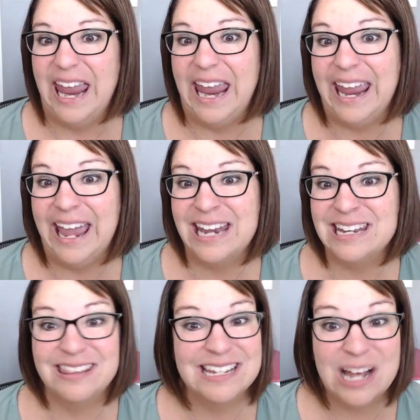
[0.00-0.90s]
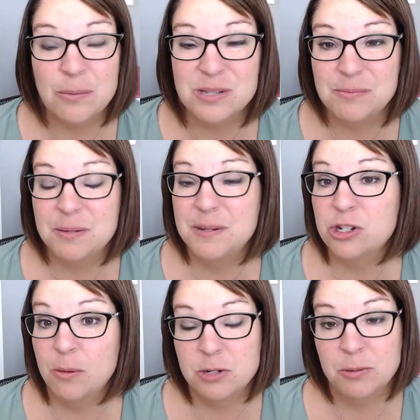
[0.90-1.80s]
And this helps them to be
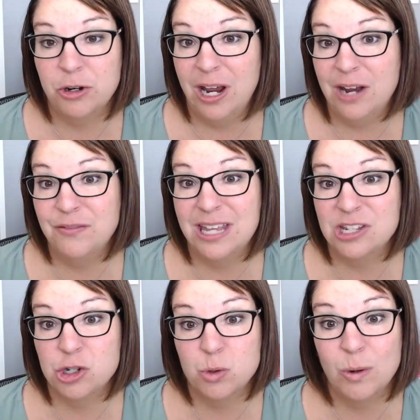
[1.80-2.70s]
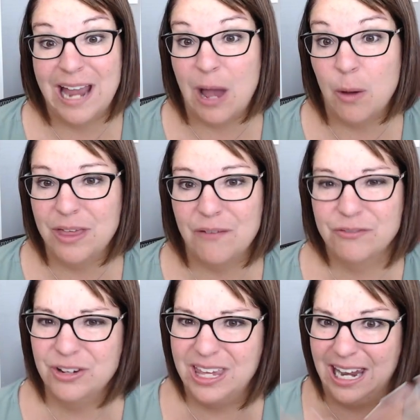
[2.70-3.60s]
so much more creative and get the story out without
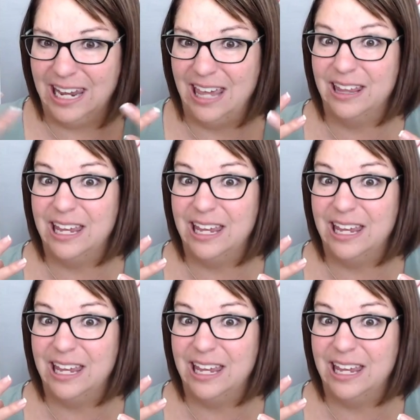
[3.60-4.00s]
forgetting it.